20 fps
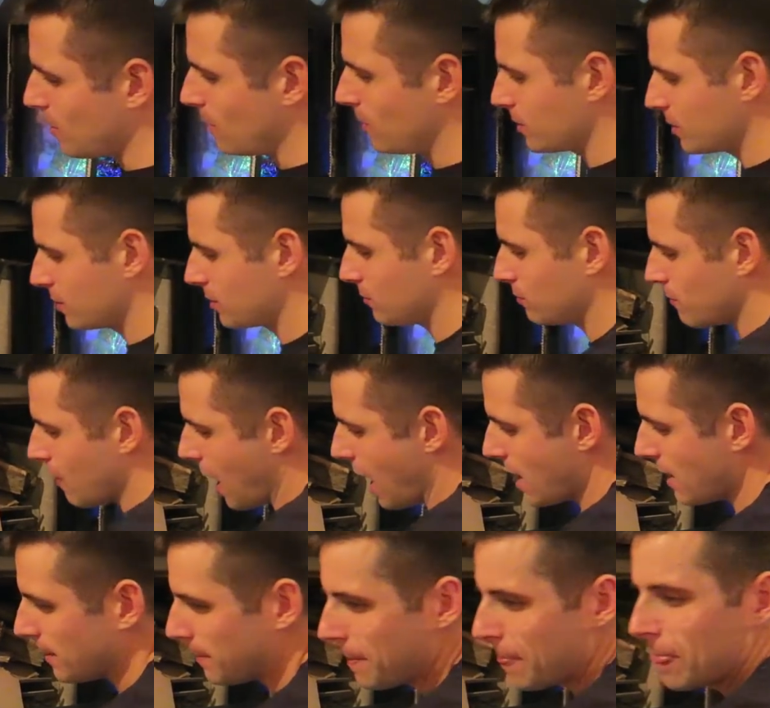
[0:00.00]
going
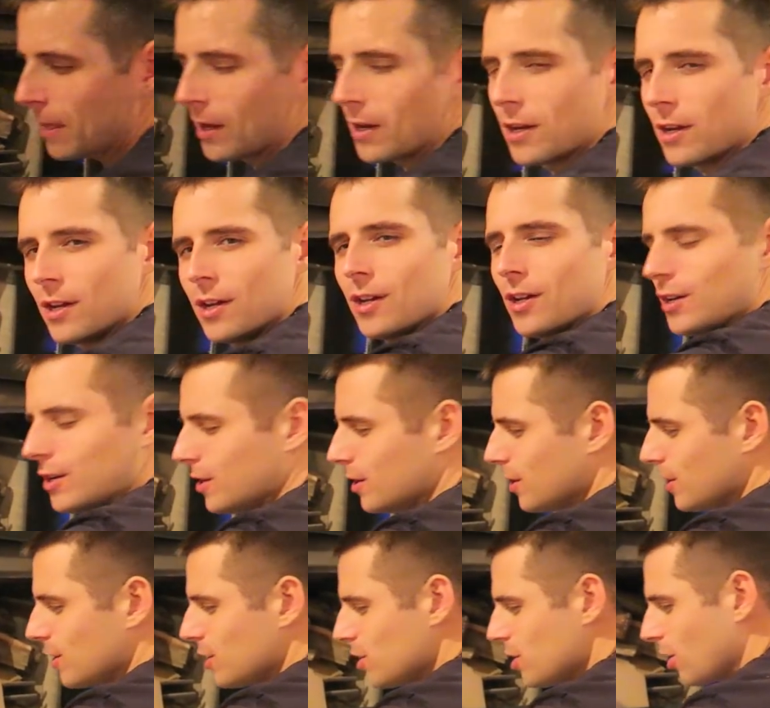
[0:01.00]
right,
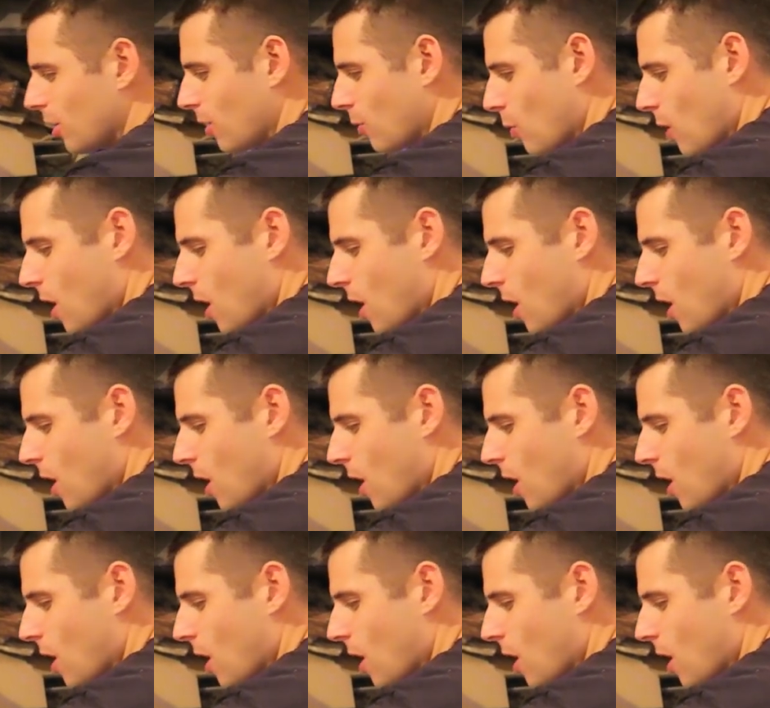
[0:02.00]
you're gonna